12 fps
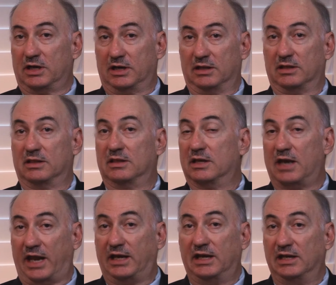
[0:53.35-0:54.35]
in the
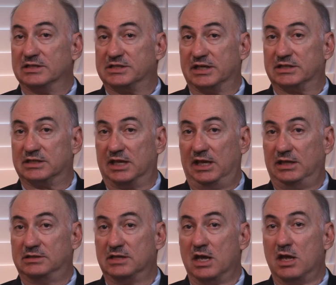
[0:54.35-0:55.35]

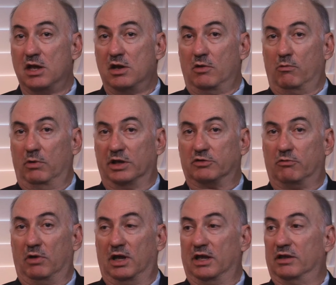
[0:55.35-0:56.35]
1960s, which
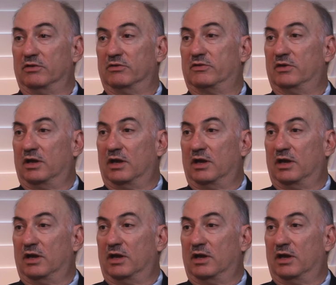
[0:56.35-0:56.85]
was